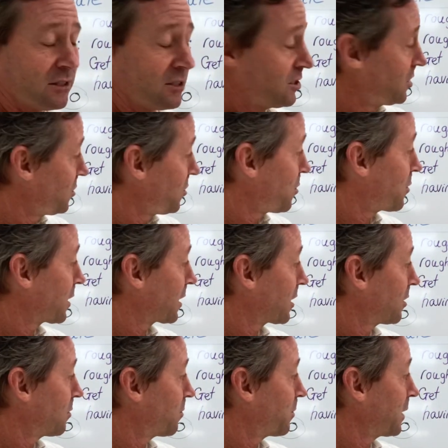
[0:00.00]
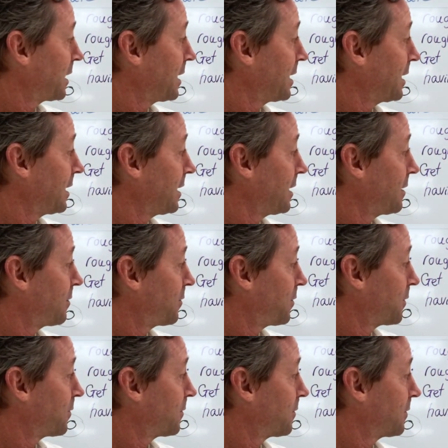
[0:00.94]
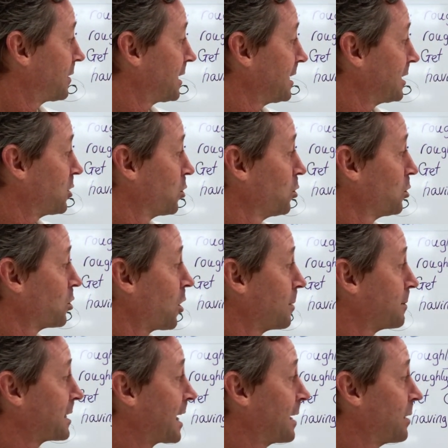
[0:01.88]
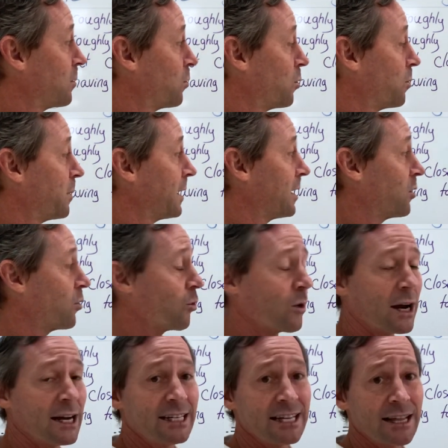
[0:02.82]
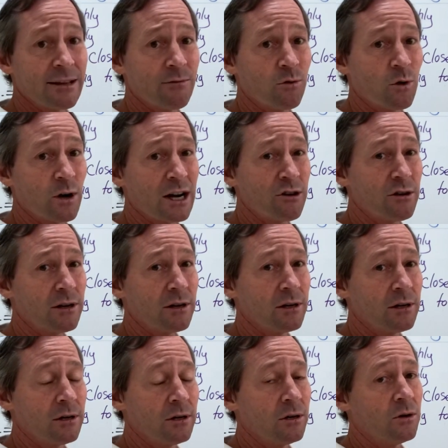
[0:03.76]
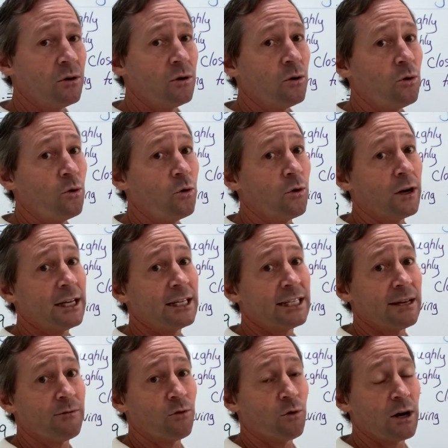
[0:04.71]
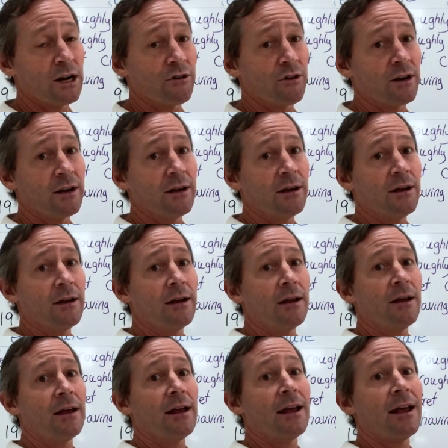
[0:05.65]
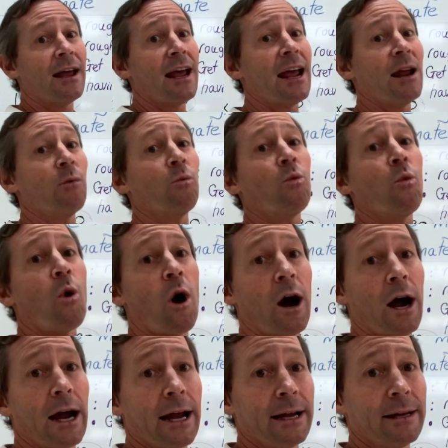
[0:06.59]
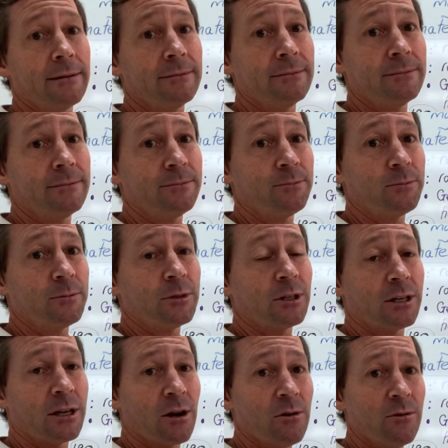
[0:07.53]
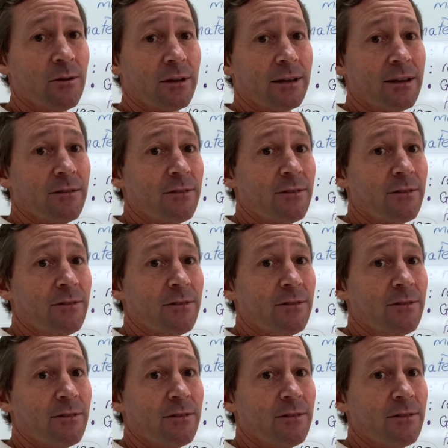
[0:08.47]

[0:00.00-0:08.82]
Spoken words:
Do you think it'd be 52 times 8 would be greater than 400 or less than 400? and why. Go give